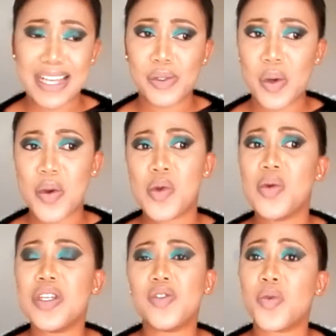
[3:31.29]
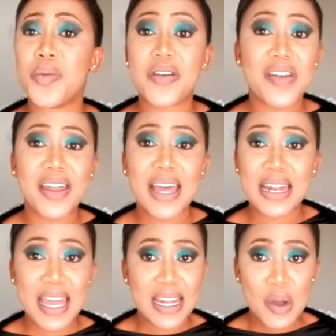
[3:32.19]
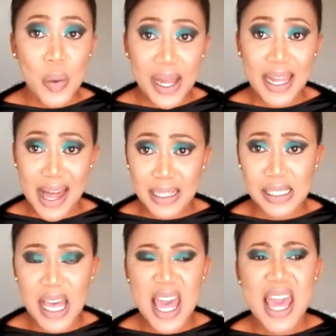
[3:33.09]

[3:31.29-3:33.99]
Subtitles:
There's no one who is superior than anyone else.